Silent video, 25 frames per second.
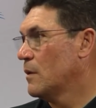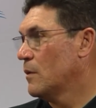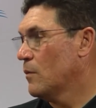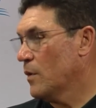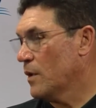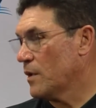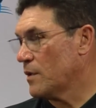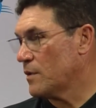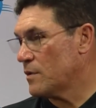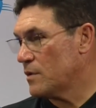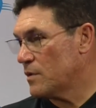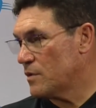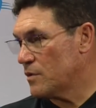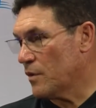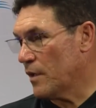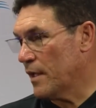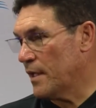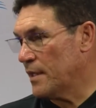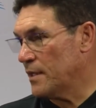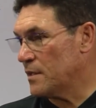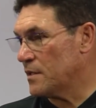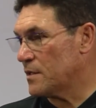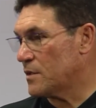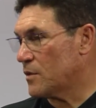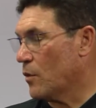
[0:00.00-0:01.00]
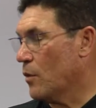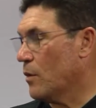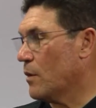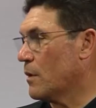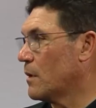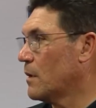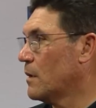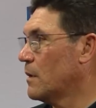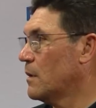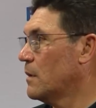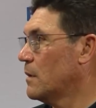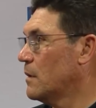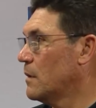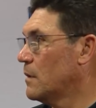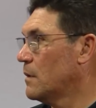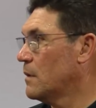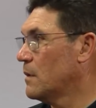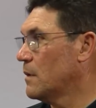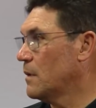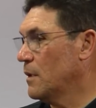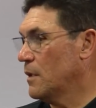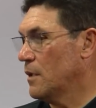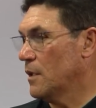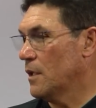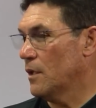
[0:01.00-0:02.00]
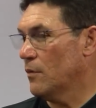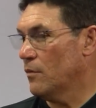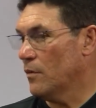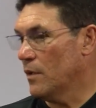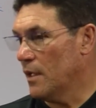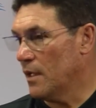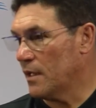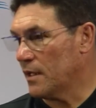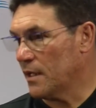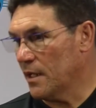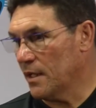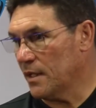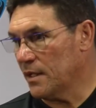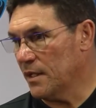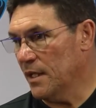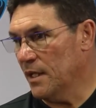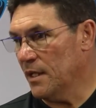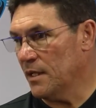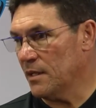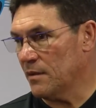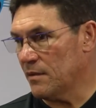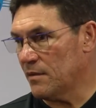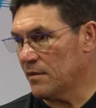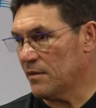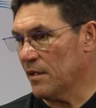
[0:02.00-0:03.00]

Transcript: Well, trying to score, you know, again,